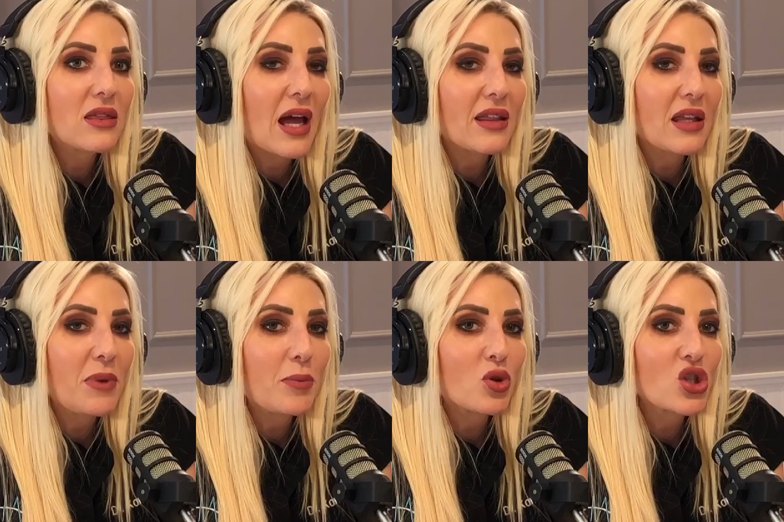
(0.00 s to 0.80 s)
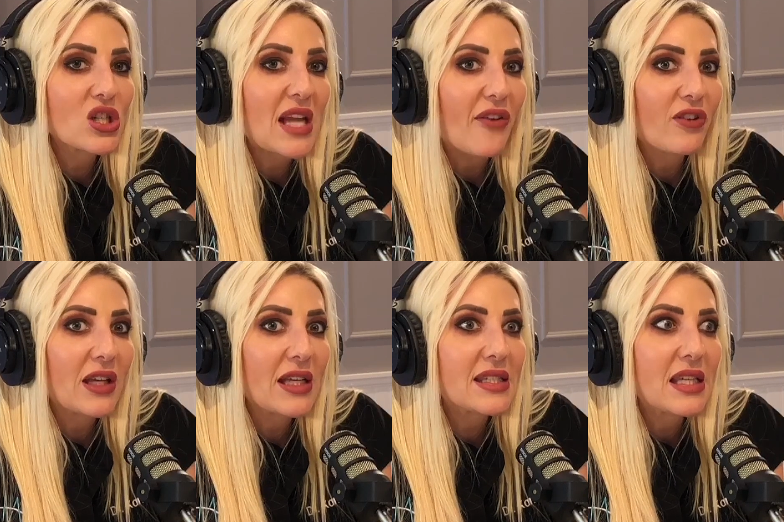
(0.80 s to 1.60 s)
think people should
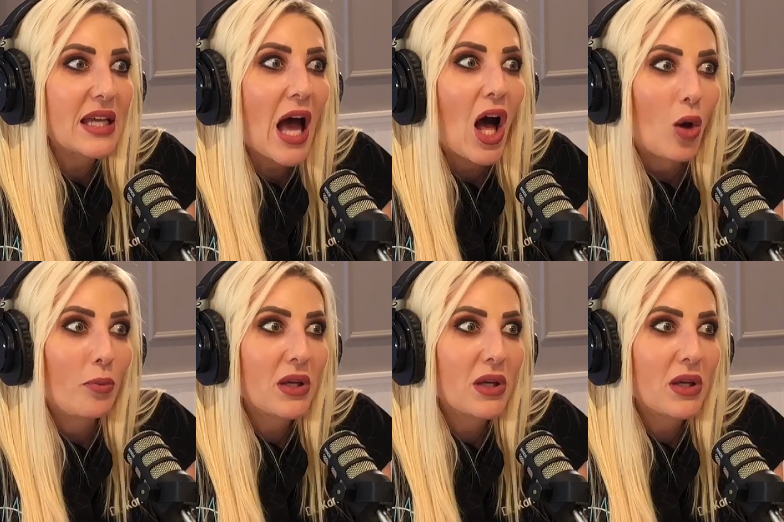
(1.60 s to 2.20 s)
definitely seek help